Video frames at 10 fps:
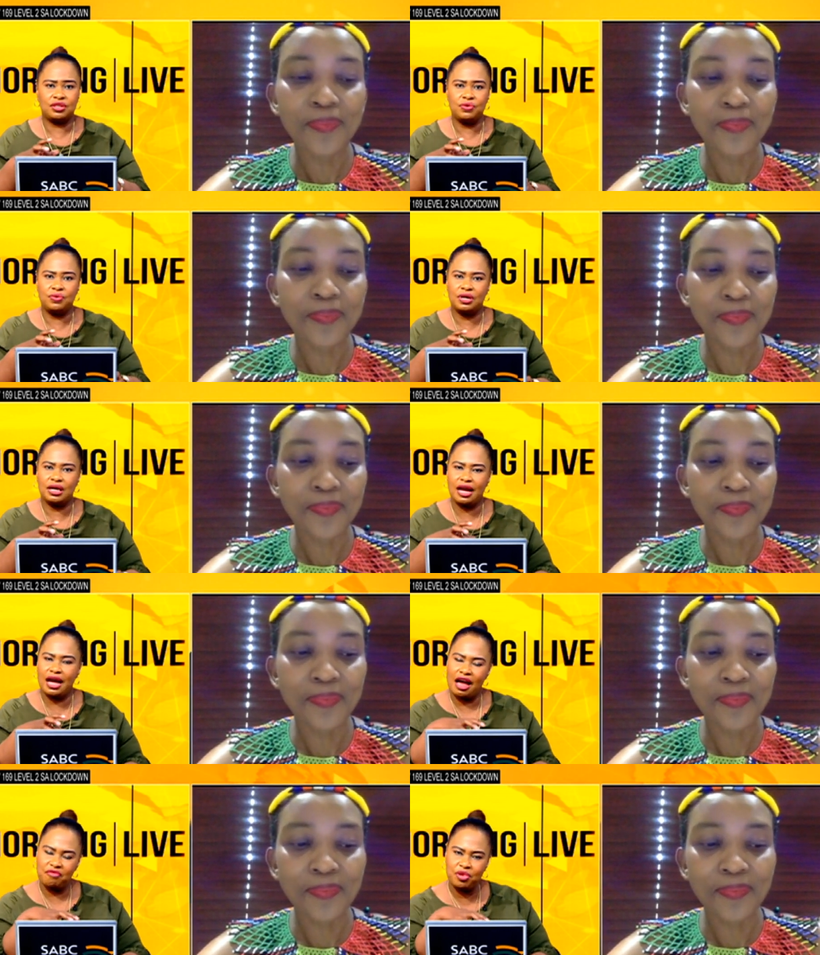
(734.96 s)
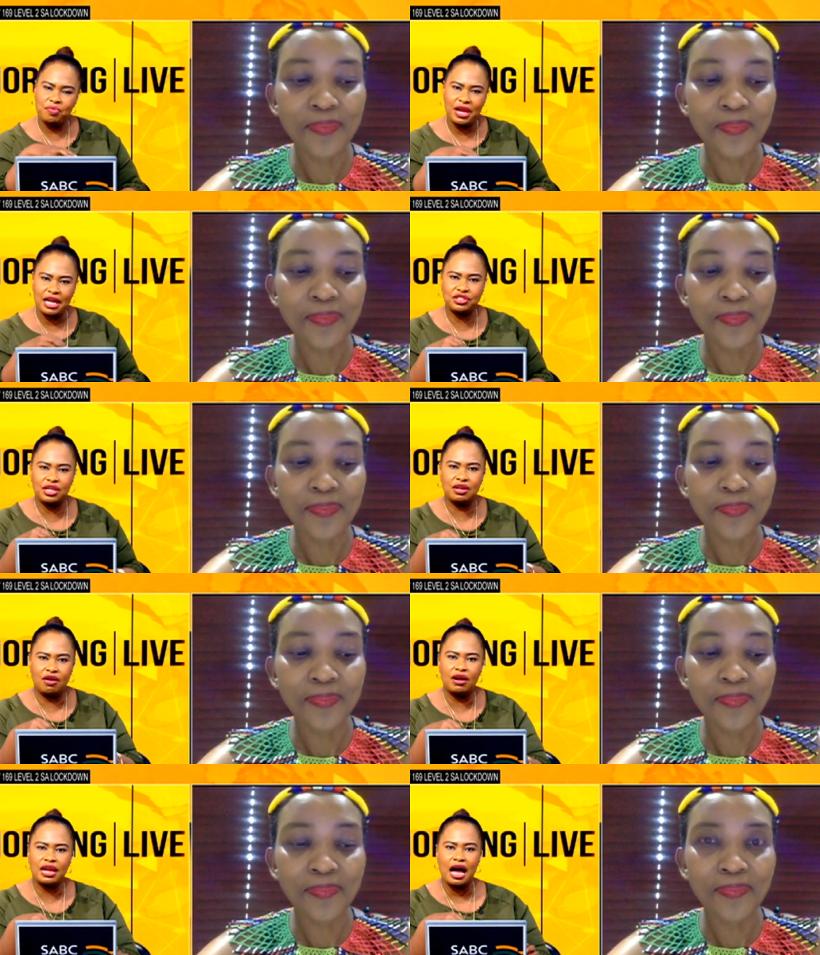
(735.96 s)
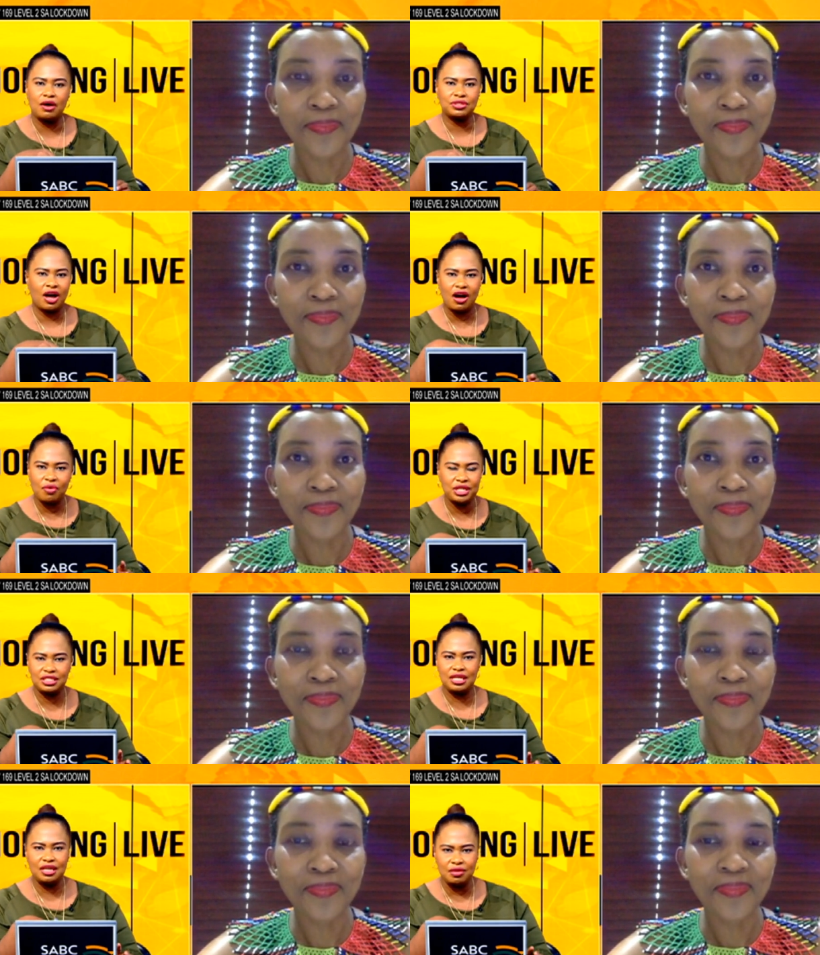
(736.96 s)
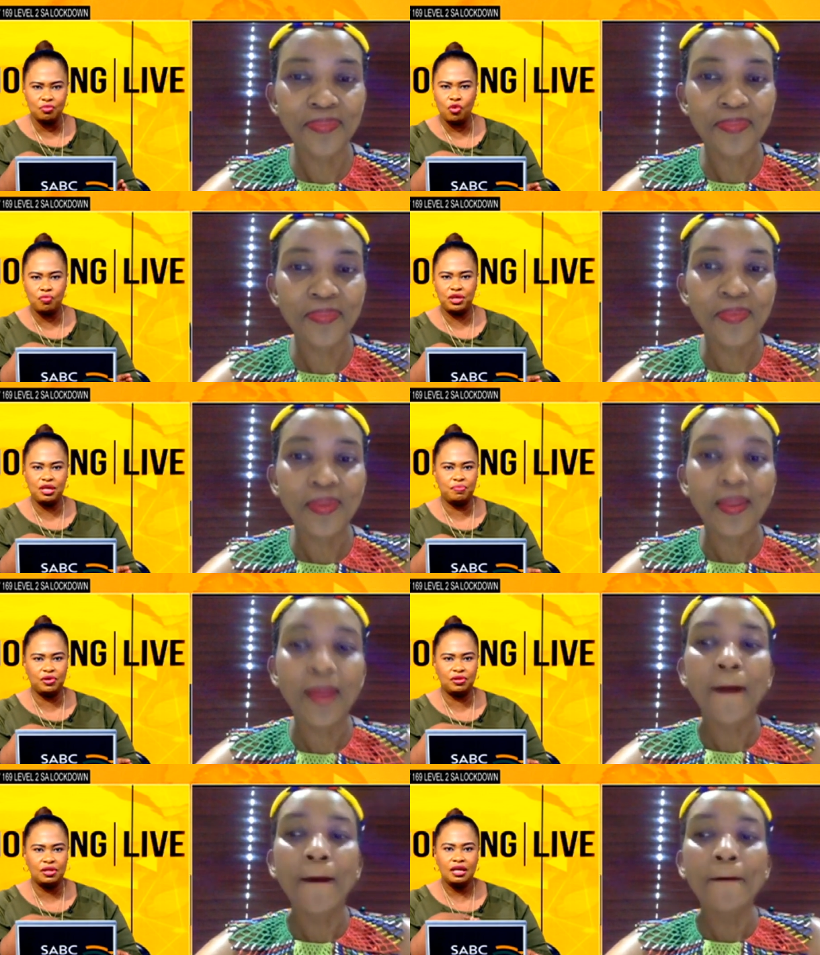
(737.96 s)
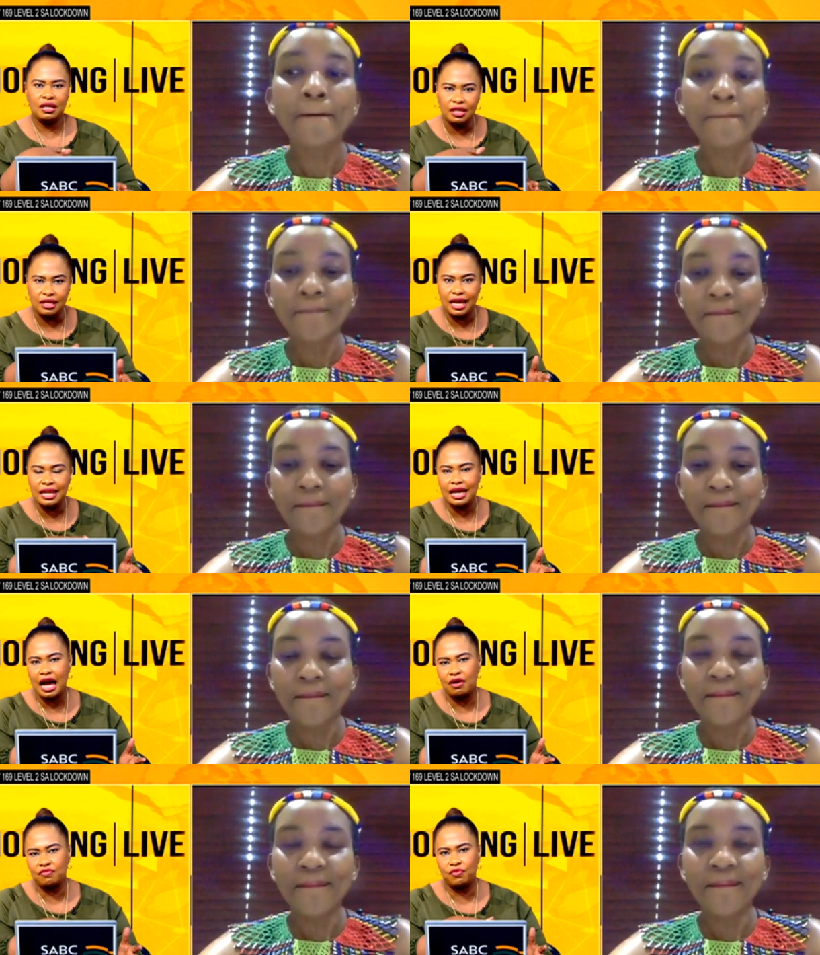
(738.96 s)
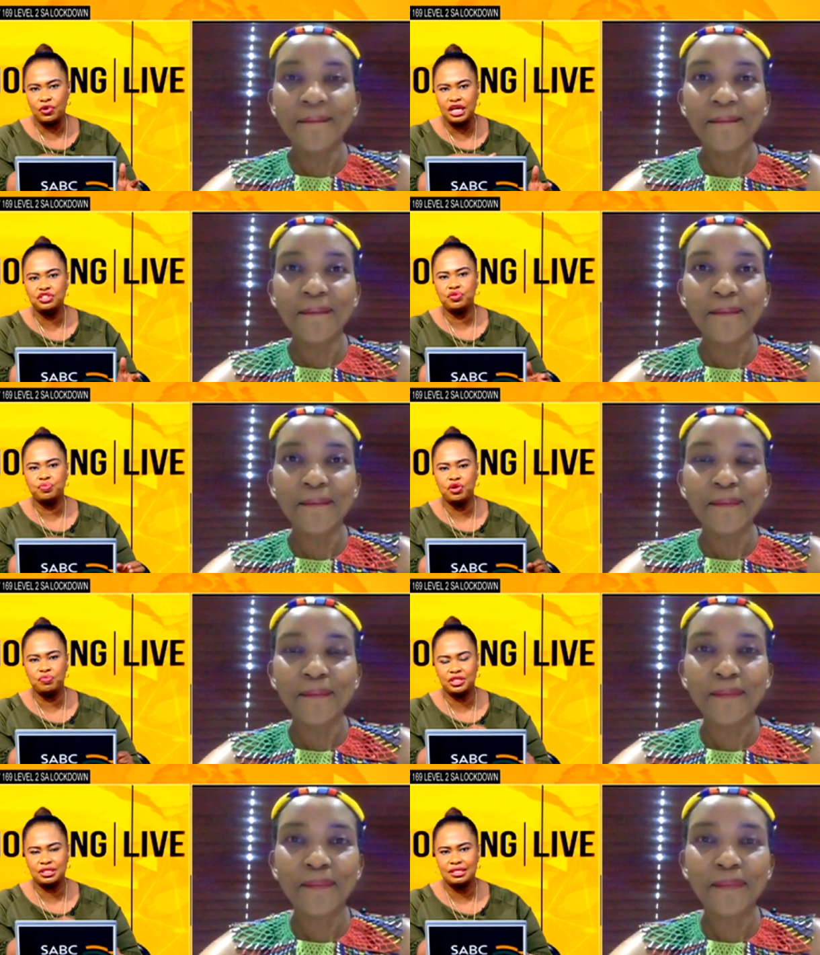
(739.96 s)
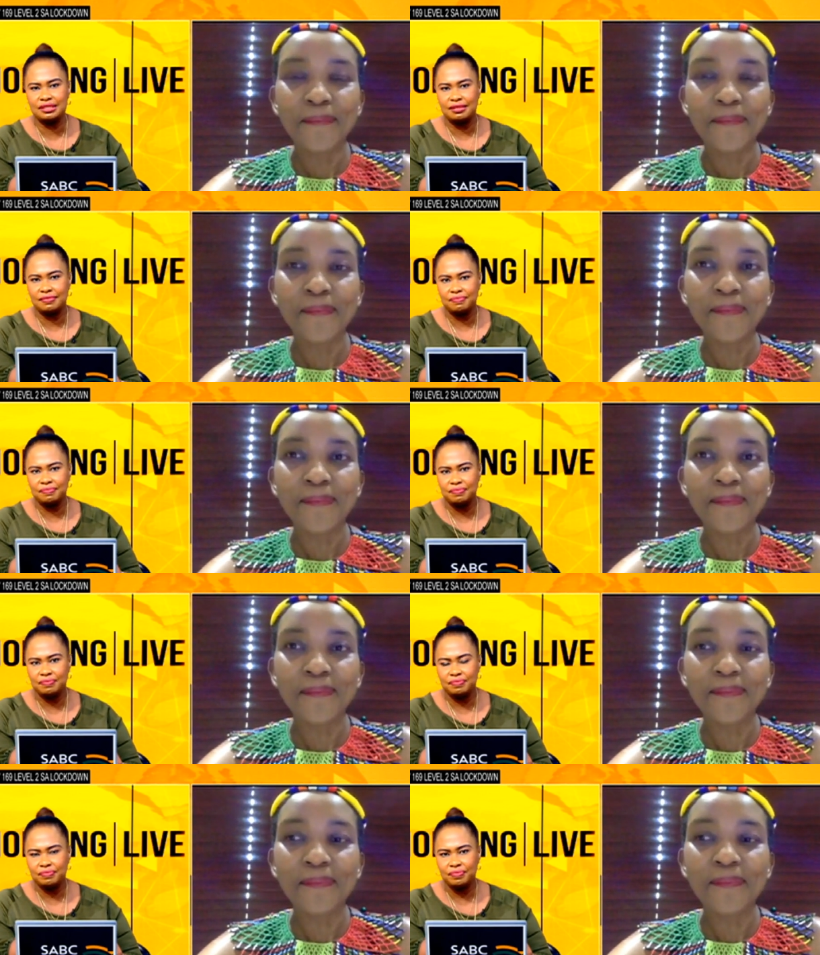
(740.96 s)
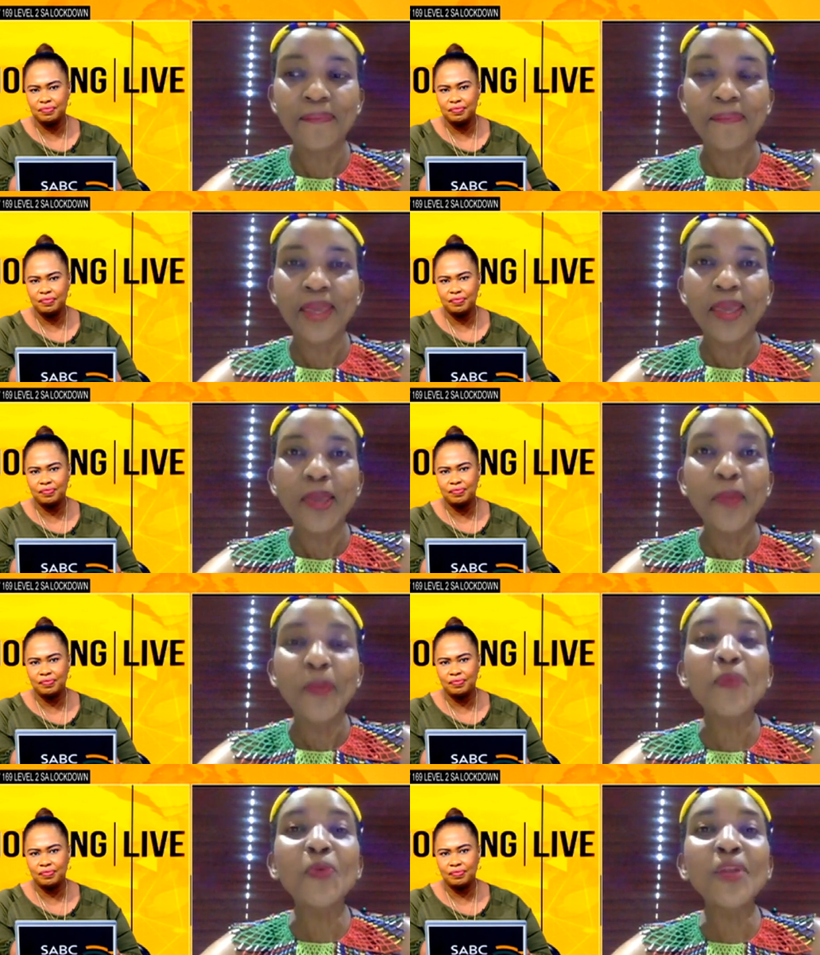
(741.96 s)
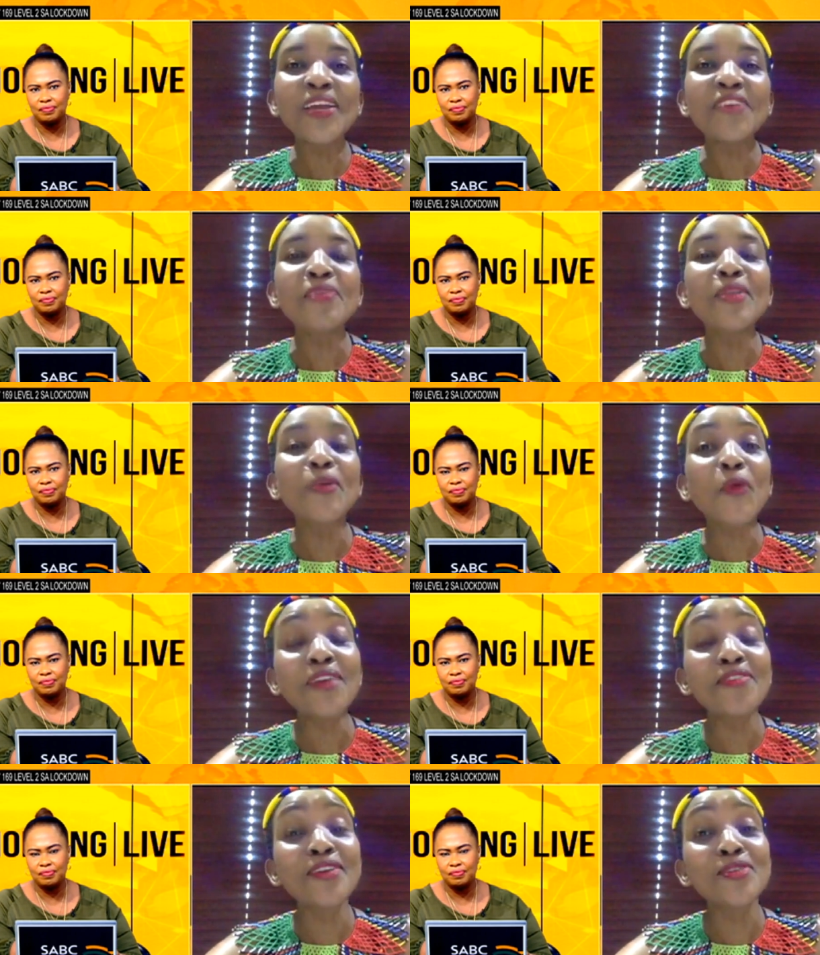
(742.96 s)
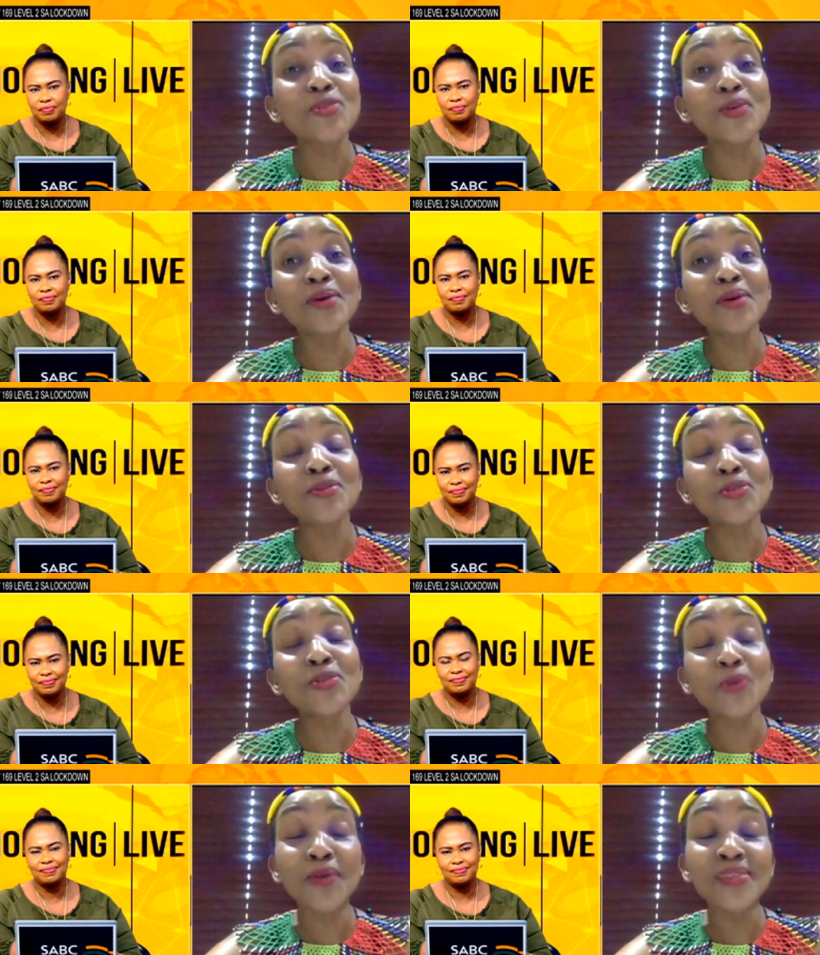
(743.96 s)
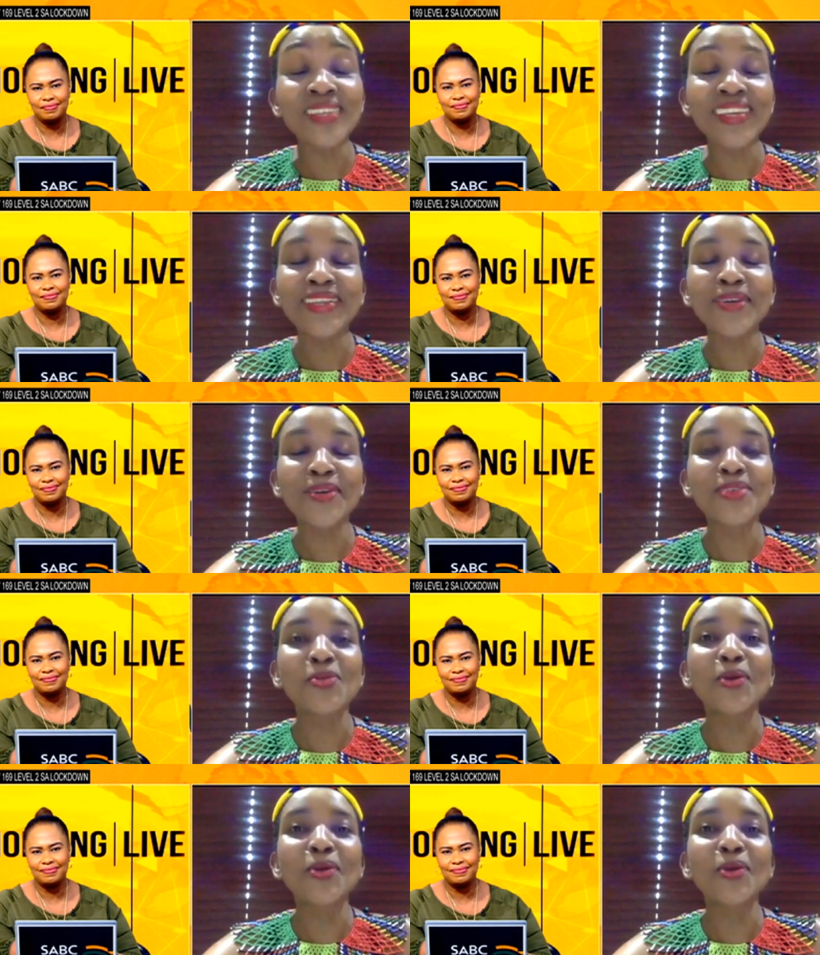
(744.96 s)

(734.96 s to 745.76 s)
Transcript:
Speaker 1: So have people actually gone out? Are we seeing more people getting out for leisure purposes? People have been craving to go out,
Speaker 2: Sakina, because we